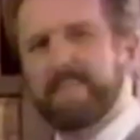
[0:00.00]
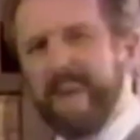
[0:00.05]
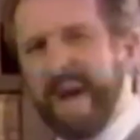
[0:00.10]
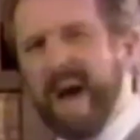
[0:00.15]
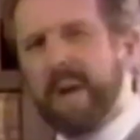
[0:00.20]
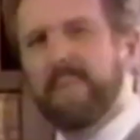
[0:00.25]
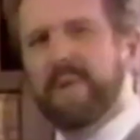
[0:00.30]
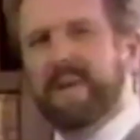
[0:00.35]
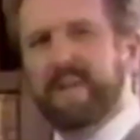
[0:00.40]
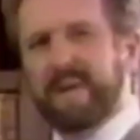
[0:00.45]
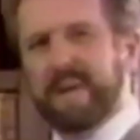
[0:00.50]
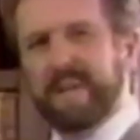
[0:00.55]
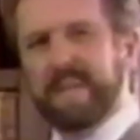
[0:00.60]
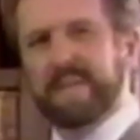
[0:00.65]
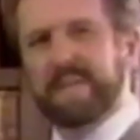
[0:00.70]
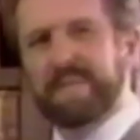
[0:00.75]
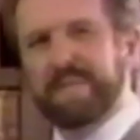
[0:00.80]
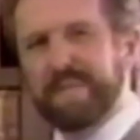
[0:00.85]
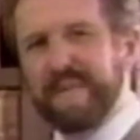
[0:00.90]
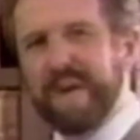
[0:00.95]
Babylon, the
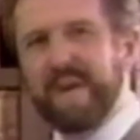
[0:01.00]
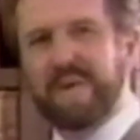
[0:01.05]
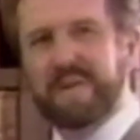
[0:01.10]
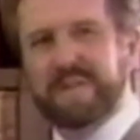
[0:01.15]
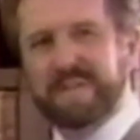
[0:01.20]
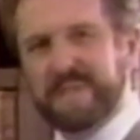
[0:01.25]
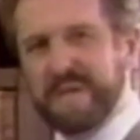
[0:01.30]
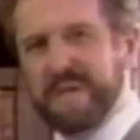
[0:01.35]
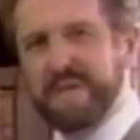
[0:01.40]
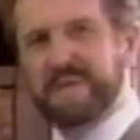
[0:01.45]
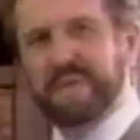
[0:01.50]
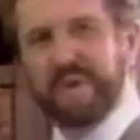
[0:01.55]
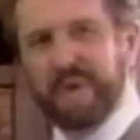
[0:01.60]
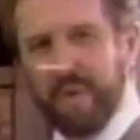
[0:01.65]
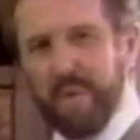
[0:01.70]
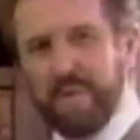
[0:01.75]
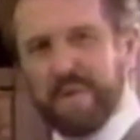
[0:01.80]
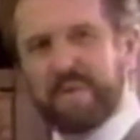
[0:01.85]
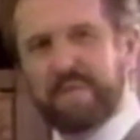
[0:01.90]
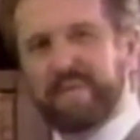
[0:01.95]
Pharisees
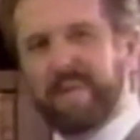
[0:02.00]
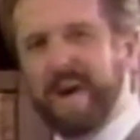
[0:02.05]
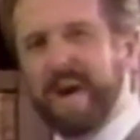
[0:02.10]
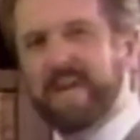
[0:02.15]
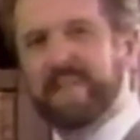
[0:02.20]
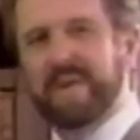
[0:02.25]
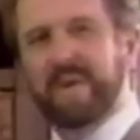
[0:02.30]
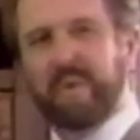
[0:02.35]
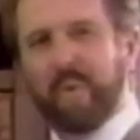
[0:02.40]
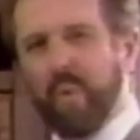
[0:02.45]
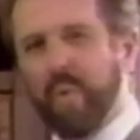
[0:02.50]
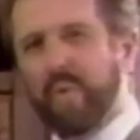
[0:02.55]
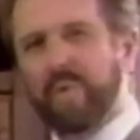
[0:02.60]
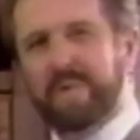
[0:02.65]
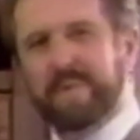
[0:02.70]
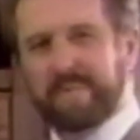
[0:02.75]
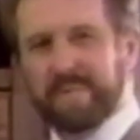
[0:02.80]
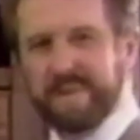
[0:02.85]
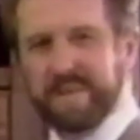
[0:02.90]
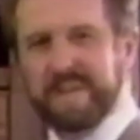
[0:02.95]
codified their oral
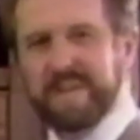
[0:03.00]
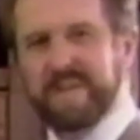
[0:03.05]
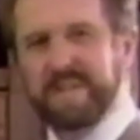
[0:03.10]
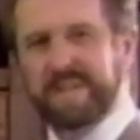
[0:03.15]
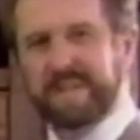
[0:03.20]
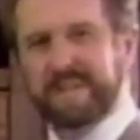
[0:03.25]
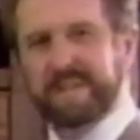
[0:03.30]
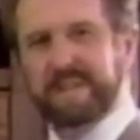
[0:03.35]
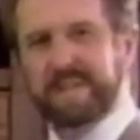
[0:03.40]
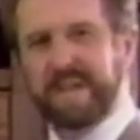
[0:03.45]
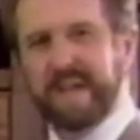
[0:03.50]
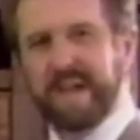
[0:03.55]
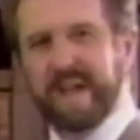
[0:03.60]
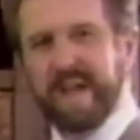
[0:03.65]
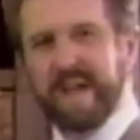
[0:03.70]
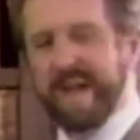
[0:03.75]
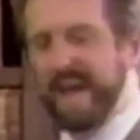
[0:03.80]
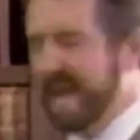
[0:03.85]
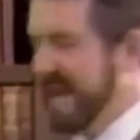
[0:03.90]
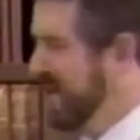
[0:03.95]
traditions
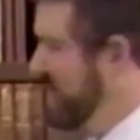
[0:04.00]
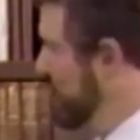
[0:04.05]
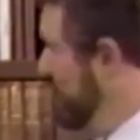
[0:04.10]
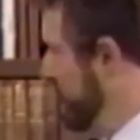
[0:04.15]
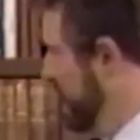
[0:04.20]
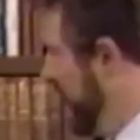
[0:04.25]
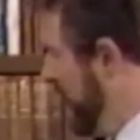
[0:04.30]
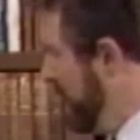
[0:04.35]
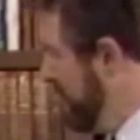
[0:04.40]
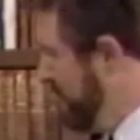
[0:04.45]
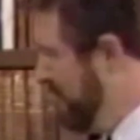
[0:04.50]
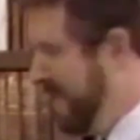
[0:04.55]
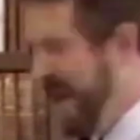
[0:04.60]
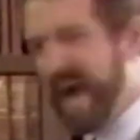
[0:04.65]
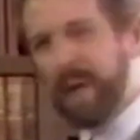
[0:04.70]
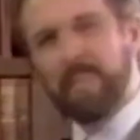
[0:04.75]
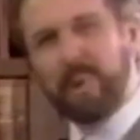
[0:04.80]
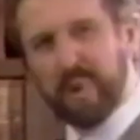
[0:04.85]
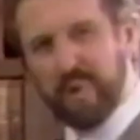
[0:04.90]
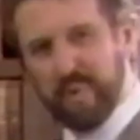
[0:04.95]
into the
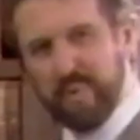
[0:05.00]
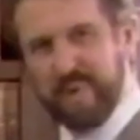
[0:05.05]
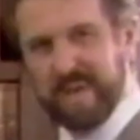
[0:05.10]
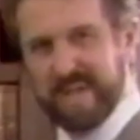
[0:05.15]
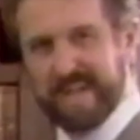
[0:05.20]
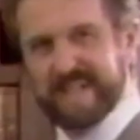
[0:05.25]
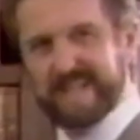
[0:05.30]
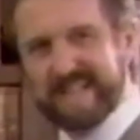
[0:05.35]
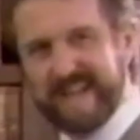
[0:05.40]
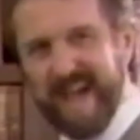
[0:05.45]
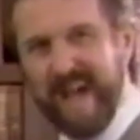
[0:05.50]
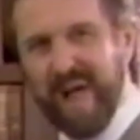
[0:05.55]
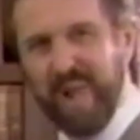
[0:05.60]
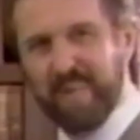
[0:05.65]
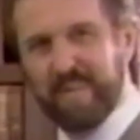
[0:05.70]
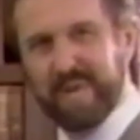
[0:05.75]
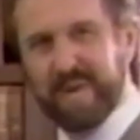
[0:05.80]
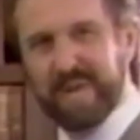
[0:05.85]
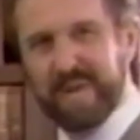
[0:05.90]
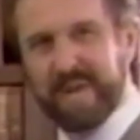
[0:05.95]
Babylonian
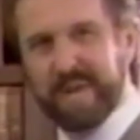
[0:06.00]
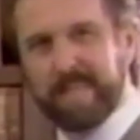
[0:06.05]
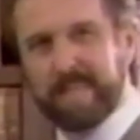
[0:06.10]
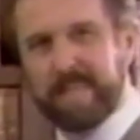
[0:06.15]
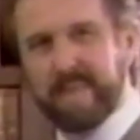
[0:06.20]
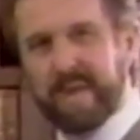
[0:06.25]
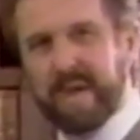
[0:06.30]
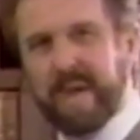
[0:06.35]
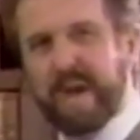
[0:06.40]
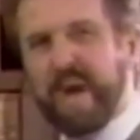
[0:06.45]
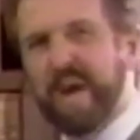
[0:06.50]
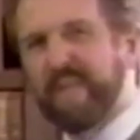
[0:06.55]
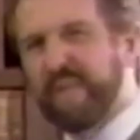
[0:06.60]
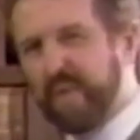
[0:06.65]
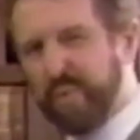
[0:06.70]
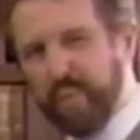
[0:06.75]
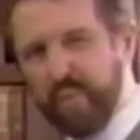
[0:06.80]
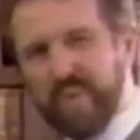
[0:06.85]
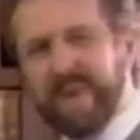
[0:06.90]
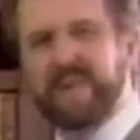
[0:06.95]
Talmud, the
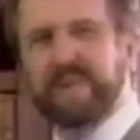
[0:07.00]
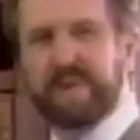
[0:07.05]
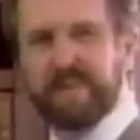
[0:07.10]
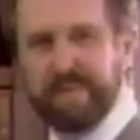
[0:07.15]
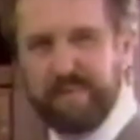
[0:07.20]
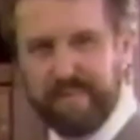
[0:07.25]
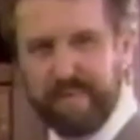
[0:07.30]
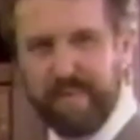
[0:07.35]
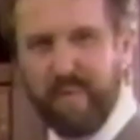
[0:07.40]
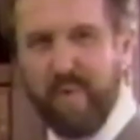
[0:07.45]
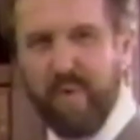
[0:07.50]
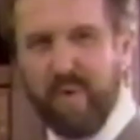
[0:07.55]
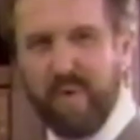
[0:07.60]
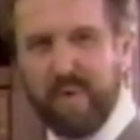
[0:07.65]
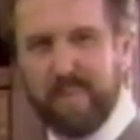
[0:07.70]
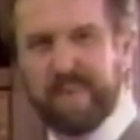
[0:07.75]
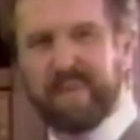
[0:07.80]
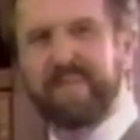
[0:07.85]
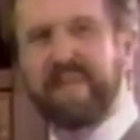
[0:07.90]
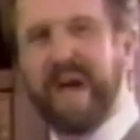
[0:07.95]
written form
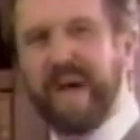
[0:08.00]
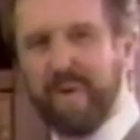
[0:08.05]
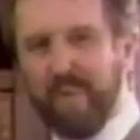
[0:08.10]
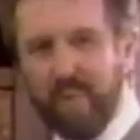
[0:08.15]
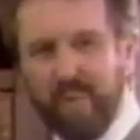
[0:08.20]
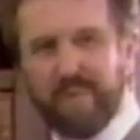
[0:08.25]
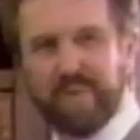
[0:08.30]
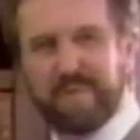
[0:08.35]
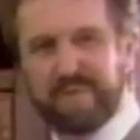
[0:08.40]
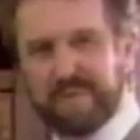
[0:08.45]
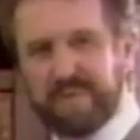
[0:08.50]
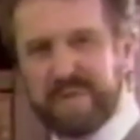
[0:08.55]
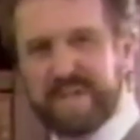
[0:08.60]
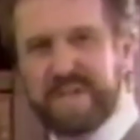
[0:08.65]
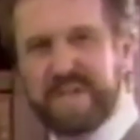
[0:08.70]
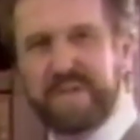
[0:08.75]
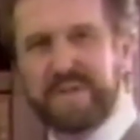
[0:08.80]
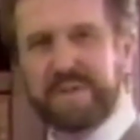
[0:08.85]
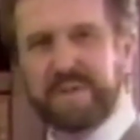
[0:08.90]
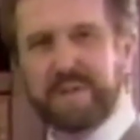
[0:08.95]
of that oral
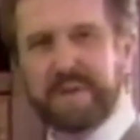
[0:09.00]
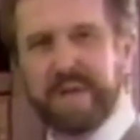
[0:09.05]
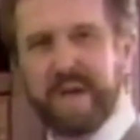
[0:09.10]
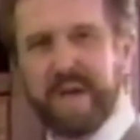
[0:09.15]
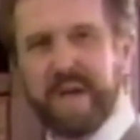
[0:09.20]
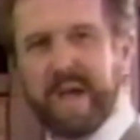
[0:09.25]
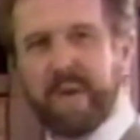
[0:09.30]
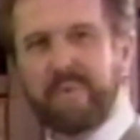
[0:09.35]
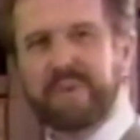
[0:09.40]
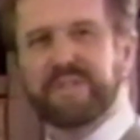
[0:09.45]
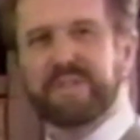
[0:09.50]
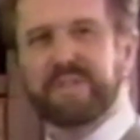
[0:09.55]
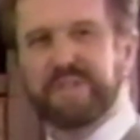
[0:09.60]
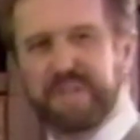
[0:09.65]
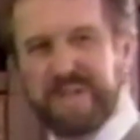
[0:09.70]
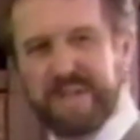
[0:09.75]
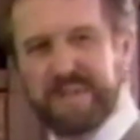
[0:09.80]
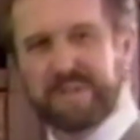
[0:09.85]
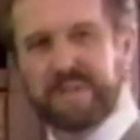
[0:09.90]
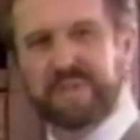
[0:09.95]
tradition which
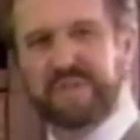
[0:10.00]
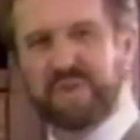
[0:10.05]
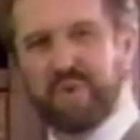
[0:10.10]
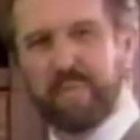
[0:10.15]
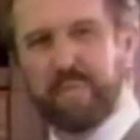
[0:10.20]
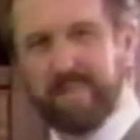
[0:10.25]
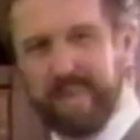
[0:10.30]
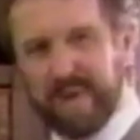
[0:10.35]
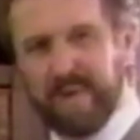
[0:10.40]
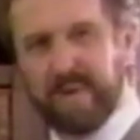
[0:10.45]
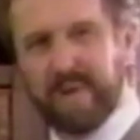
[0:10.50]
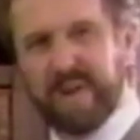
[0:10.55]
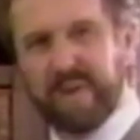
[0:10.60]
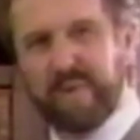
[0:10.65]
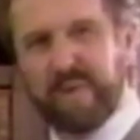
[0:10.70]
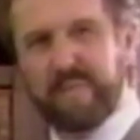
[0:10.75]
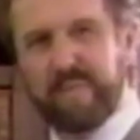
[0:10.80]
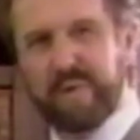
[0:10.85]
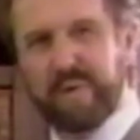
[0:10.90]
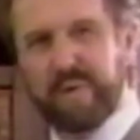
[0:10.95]
Jesus so bitterly
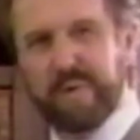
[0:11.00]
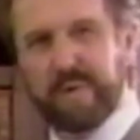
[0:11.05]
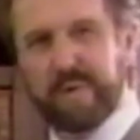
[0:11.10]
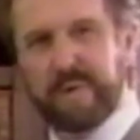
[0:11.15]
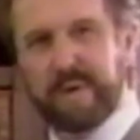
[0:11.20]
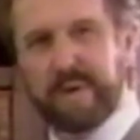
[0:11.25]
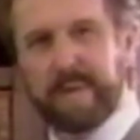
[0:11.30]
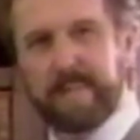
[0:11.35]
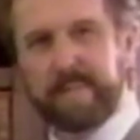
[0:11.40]
rebuked.